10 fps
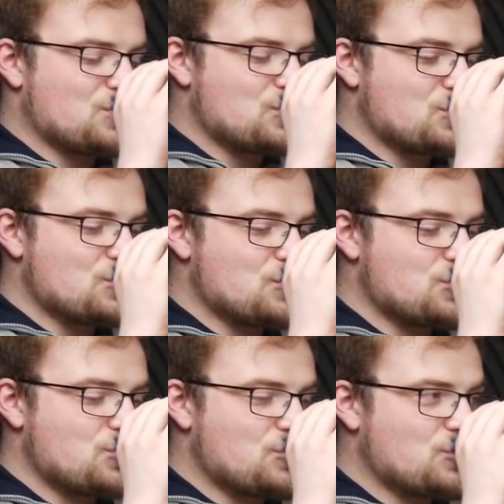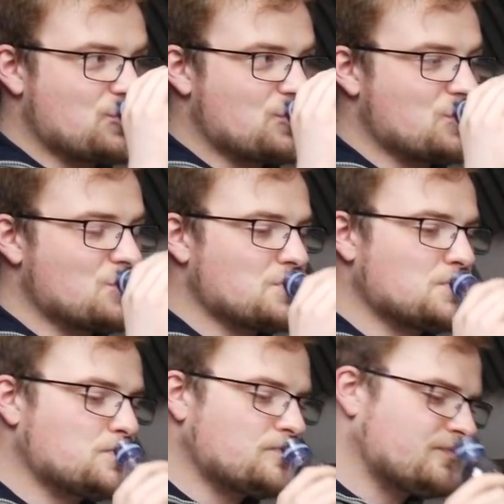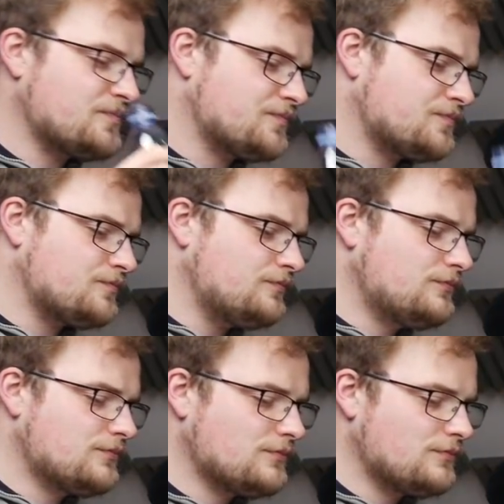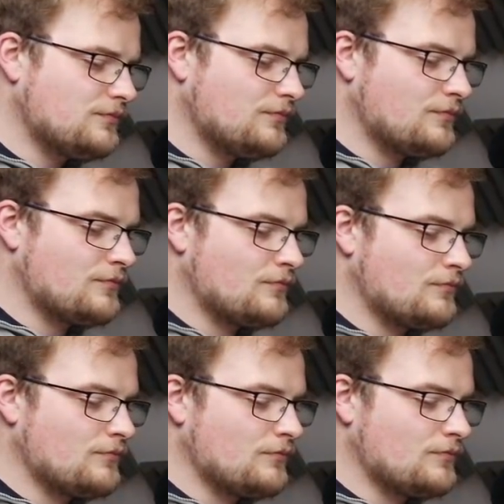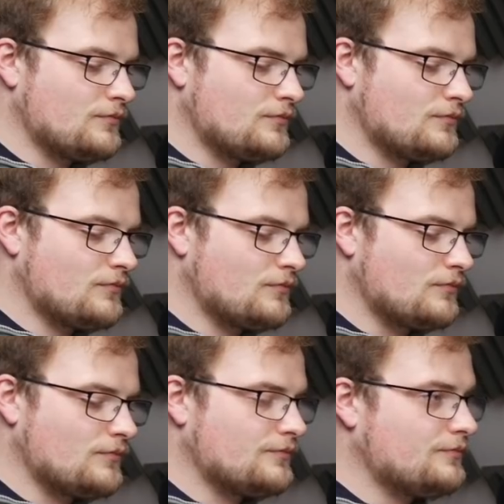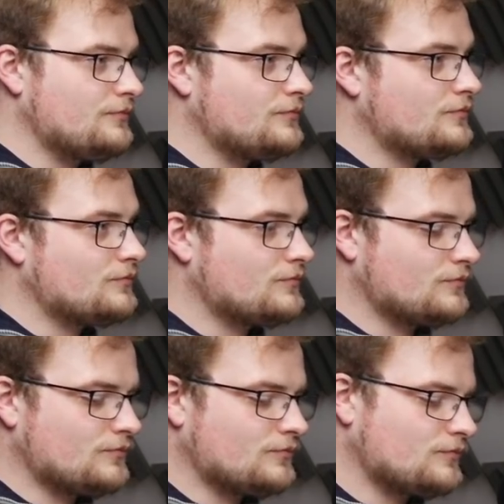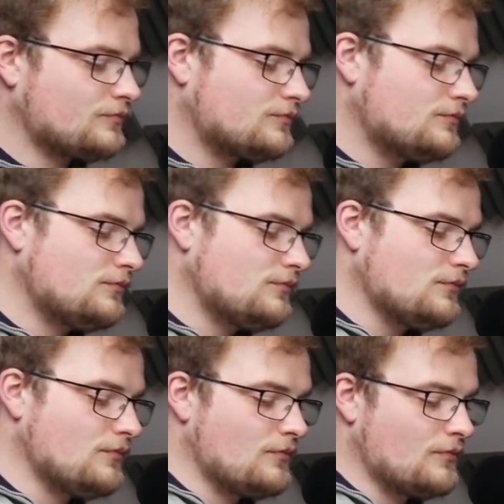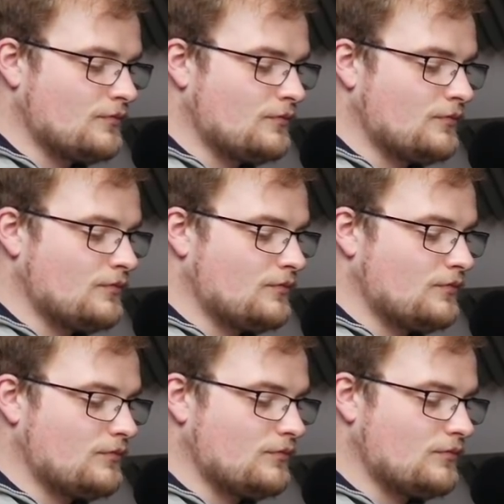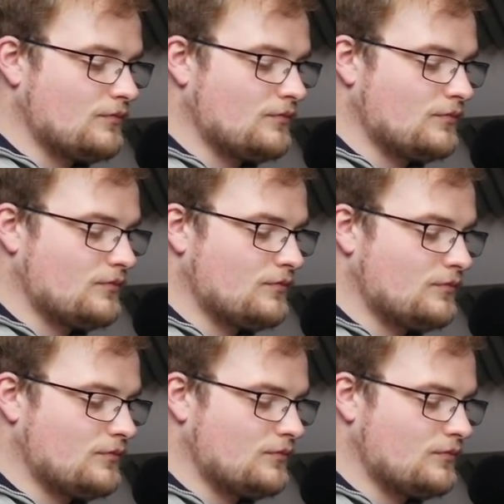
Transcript: The person shown says nothing.